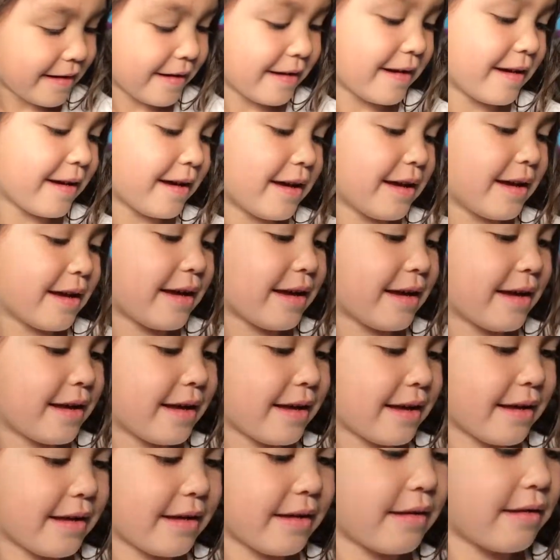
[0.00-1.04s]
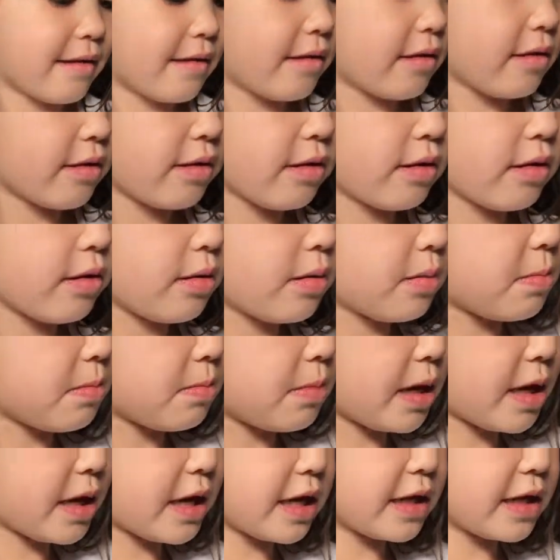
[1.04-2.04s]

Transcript: And what are you doing?